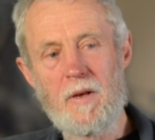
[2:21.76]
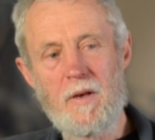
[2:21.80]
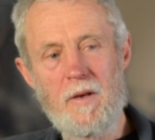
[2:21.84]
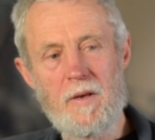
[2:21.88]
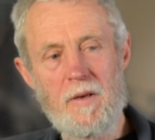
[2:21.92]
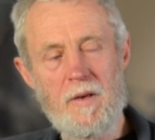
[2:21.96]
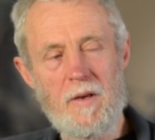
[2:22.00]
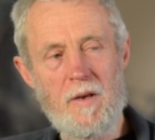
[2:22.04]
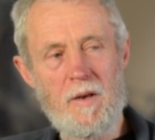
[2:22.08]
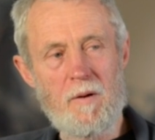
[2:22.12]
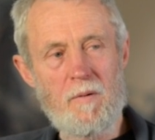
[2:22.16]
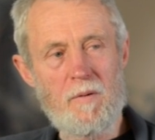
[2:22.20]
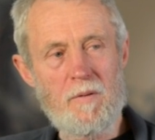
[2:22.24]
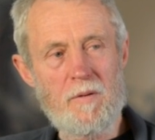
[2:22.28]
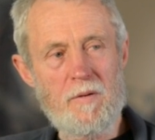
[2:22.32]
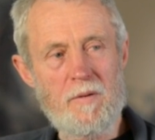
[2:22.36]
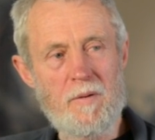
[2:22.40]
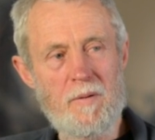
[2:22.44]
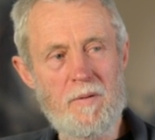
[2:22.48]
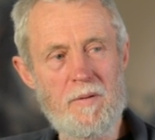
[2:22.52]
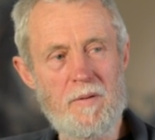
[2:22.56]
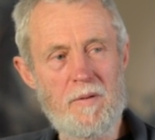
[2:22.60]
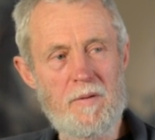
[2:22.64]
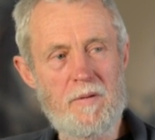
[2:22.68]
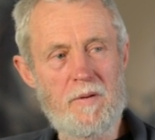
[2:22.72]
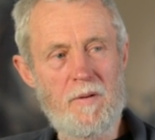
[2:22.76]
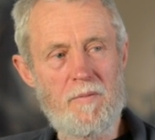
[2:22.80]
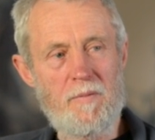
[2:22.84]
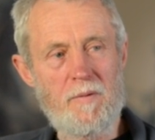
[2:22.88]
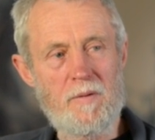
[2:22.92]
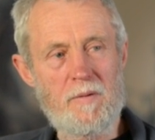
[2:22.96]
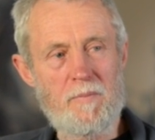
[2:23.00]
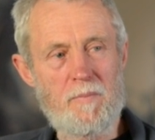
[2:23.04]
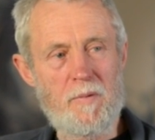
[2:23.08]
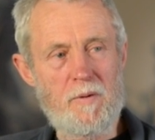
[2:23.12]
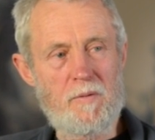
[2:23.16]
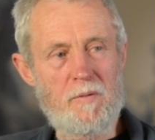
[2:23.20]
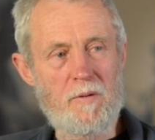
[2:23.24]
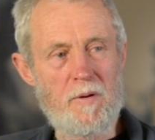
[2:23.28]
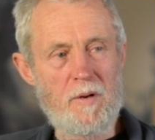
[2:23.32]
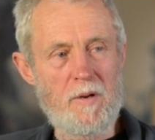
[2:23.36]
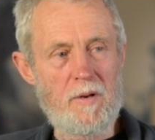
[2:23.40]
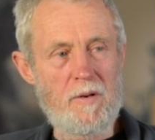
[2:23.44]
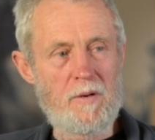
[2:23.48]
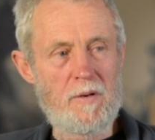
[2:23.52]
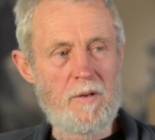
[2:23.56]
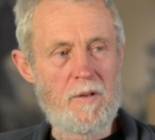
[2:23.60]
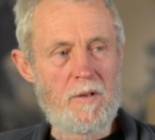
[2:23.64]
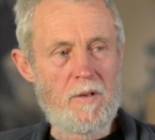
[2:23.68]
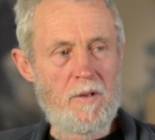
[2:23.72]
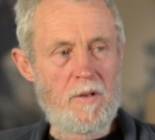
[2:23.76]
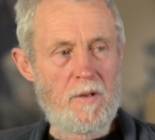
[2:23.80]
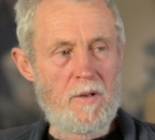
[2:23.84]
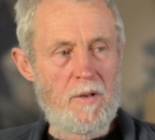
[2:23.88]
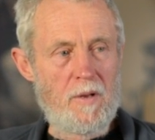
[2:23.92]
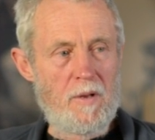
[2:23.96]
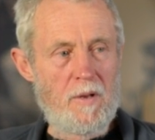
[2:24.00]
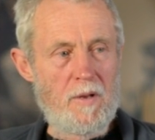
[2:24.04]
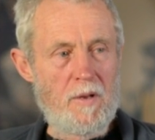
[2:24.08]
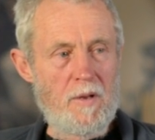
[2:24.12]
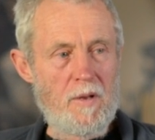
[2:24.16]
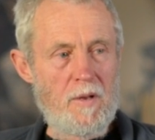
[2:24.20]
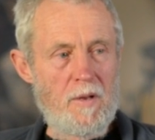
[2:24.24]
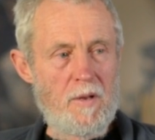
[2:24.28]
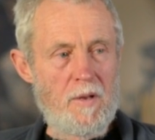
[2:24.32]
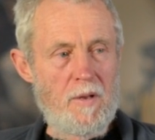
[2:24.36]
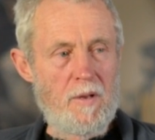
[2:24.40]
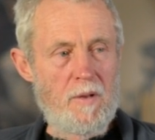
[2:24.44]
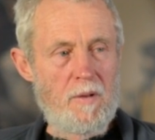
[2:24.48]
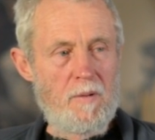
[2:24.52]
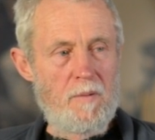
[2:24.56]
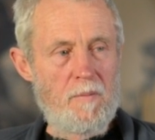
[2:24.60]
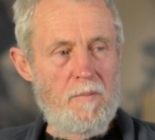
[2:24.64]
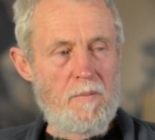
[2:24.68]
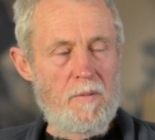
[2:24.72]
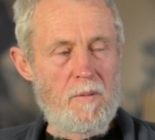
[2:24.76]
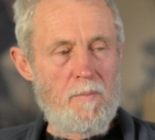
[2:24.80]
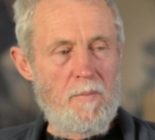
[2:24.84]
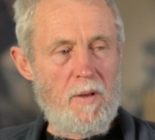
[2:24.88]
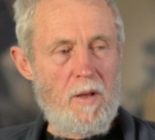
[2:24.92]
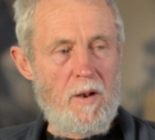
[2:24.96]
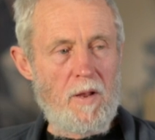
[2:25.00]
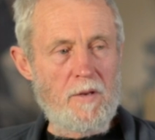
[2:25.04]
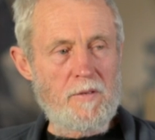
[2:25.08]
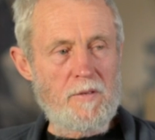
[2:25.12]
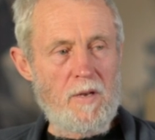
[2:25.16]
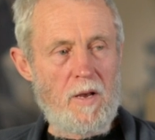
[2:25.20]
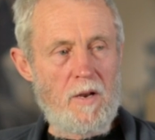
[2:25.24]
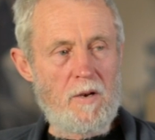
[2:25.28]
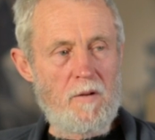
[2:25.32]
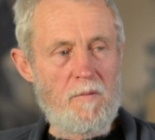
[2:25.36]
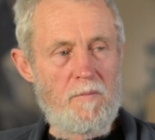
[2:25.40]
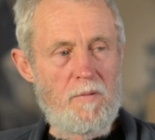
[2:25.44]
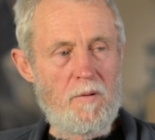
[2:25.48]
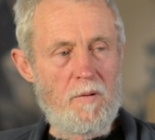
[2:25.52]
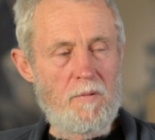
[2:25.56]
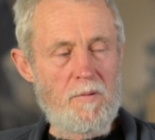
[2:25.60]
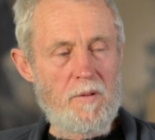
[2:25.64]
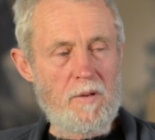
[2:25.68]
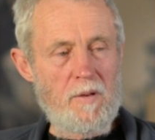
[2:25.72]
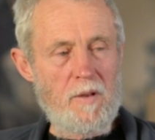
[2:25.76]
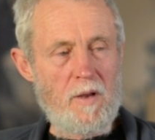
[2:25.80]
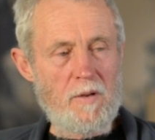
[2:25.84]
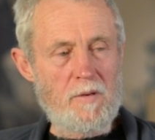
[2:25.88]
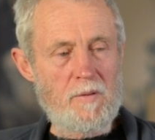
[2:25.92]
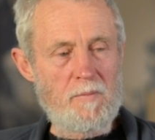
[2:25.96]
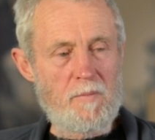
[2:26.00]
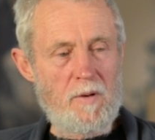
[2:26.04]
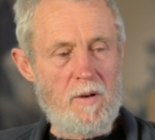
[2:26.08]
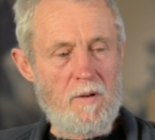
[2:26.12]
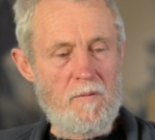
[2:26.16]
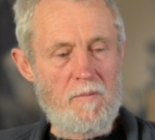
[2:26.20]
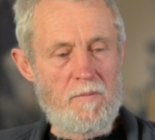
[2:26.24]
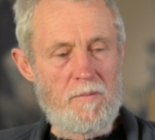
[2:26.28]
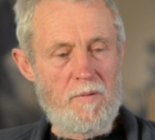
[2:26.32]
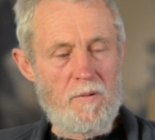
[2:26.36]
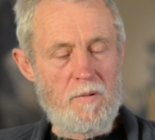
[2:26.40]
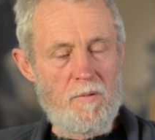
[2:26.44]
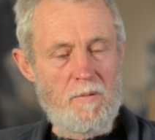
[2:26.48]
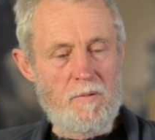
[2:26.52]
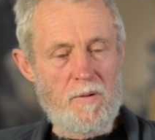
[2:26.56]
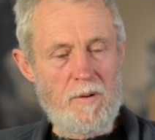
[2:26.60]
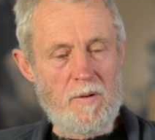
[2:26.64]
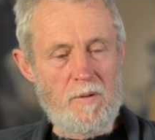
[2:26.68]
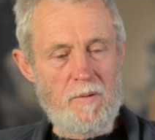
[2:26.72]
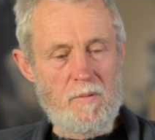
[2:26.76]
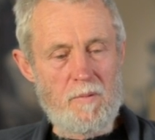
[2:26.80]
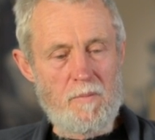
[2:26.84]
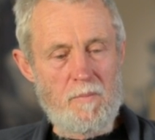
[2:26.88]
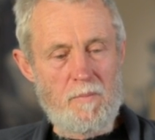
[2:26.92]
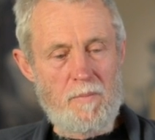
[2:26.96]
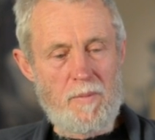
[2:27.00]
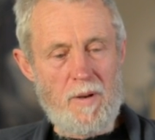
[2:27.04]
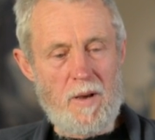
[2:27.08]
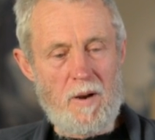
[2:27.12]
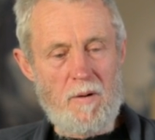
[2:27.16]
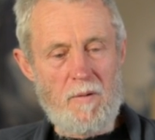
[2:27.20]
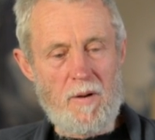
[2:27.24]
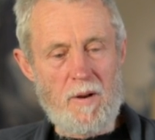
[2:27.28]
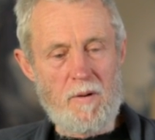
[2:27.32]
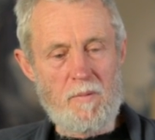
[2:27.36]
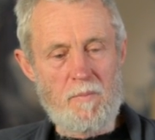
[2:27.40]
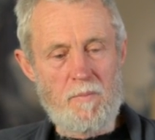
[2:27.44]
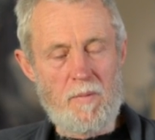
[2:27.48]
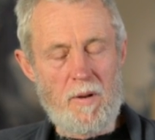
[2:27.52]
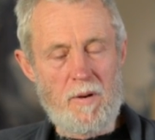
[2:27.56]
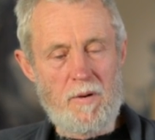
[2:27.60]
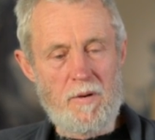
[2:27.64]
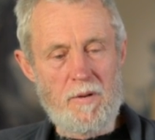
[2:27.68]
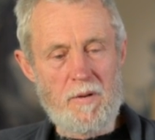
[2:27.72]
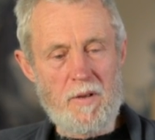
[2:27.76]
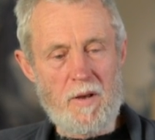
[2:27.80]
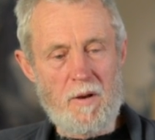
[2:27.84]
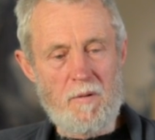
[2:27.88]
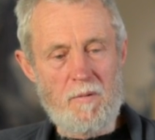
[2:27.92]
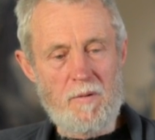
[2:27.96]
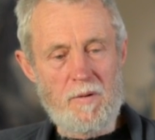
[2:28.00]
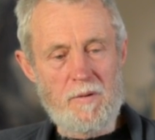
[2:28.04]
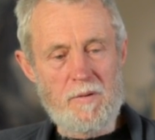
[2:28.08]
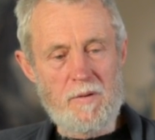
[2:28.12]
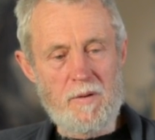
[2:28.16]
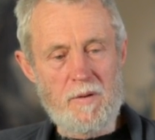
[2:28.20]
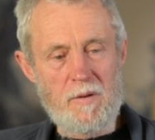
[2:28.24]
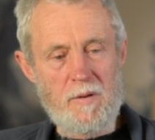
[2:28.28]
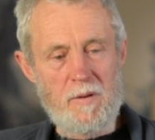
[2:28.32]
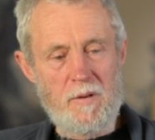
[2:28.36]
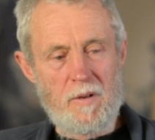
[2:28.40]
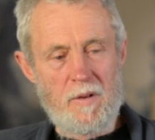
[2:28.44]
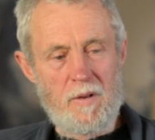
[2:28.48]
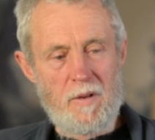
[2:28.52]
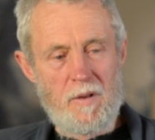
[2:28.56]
Yeah, well, the difference between the Mount Alexander field, the Castlemaine field and Ballarat and Bendigo is that